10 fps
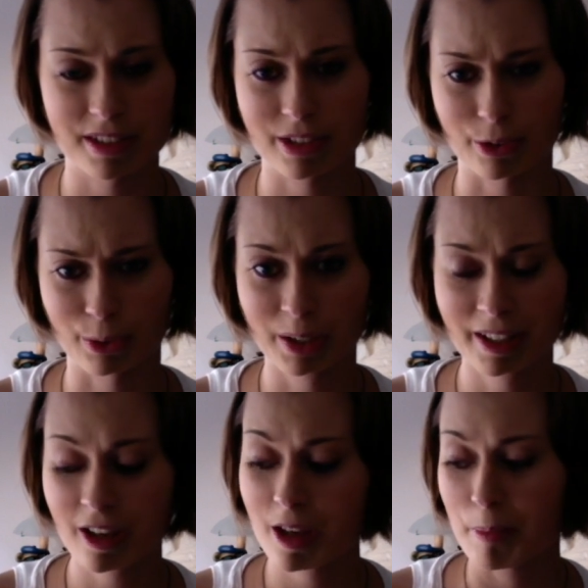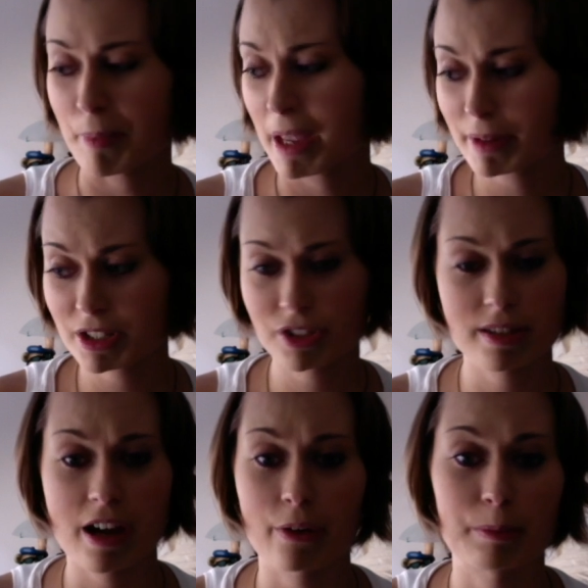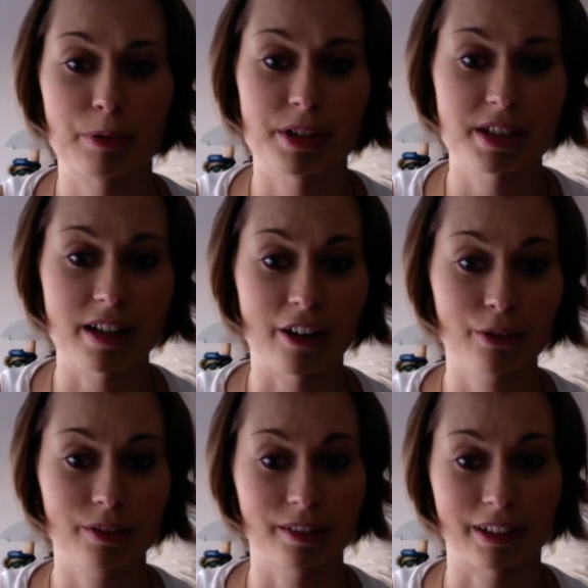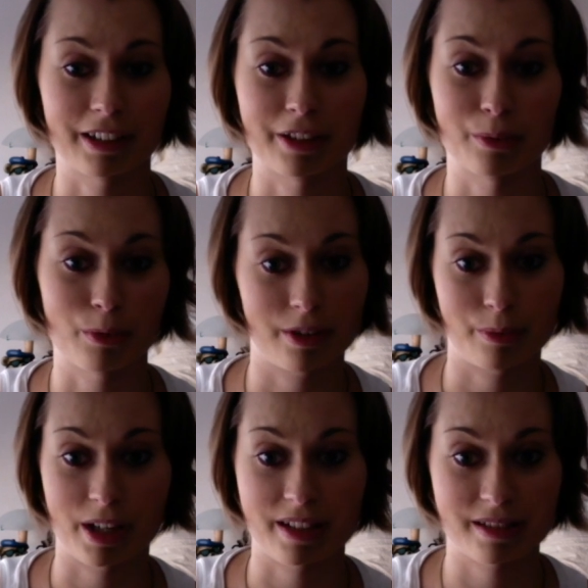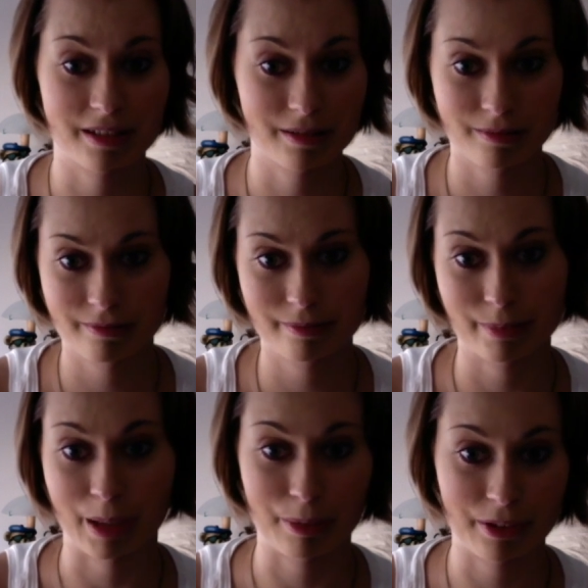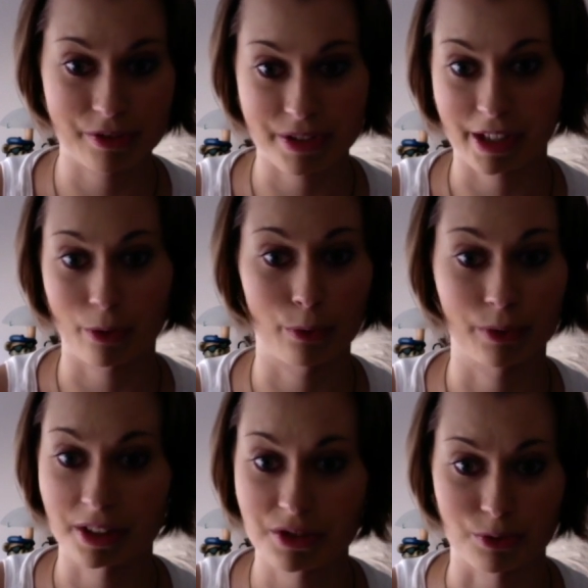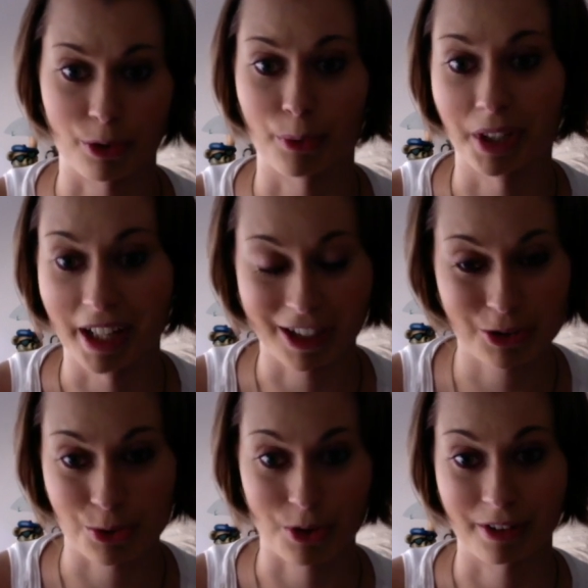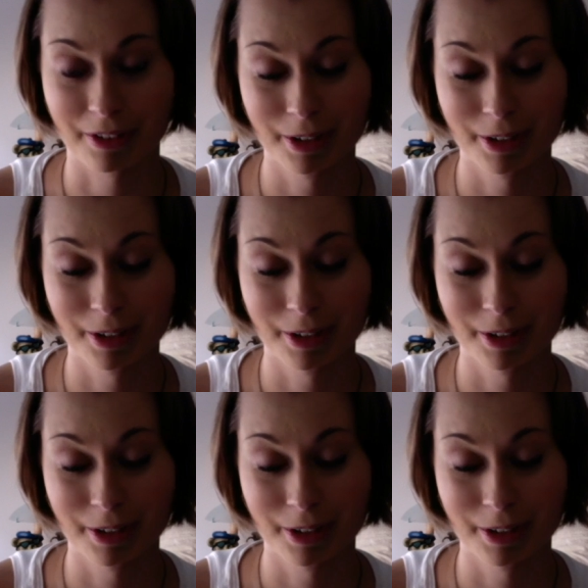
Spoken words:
So maybe it's just how it printed out, and I didn't want to waste paper, and just like, oh, let's throw in an extra